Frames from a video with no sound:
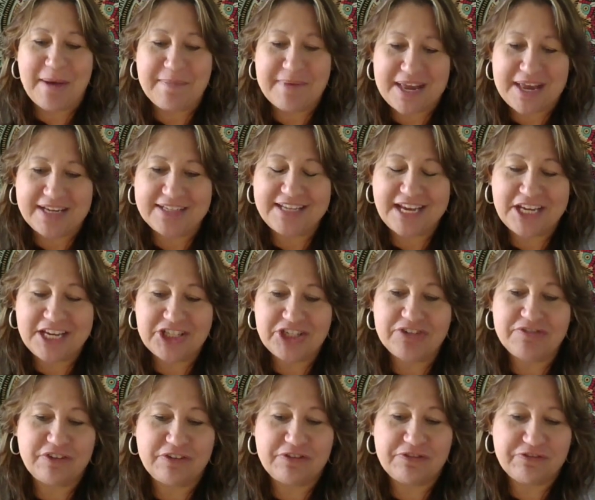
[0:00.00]
a
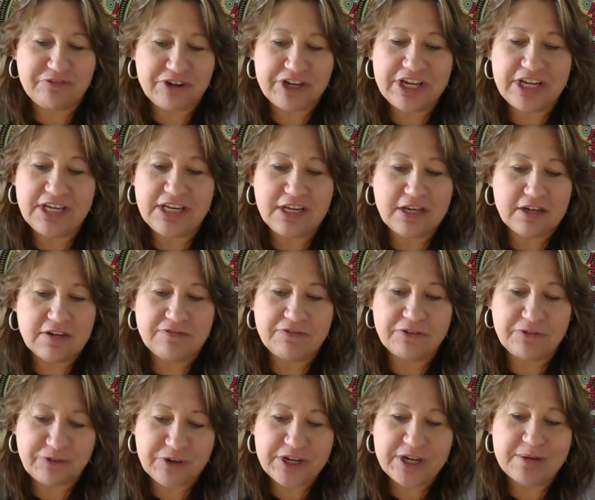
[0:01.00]
meditation for
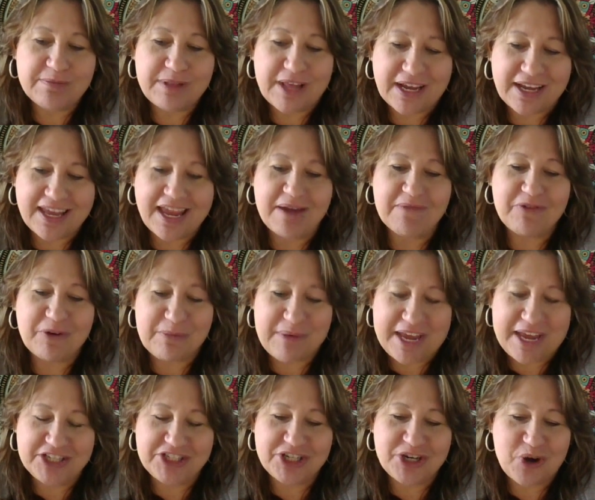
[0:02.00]
freedom that came
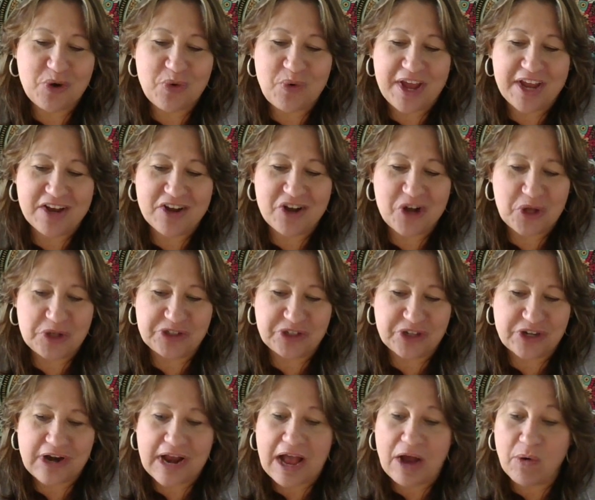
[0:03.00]
from ancient Hawaiian
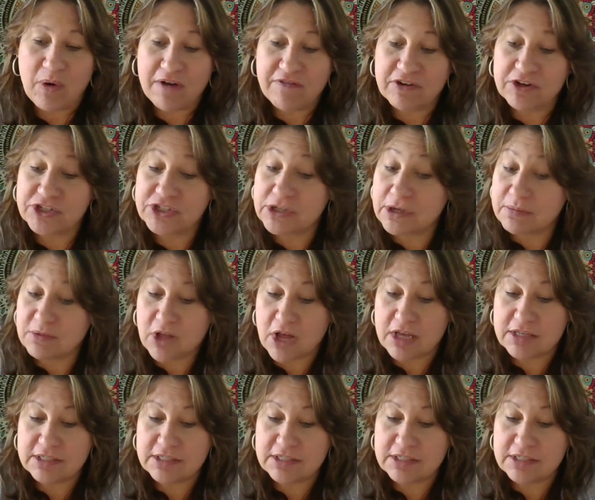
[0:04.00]
culture. However, some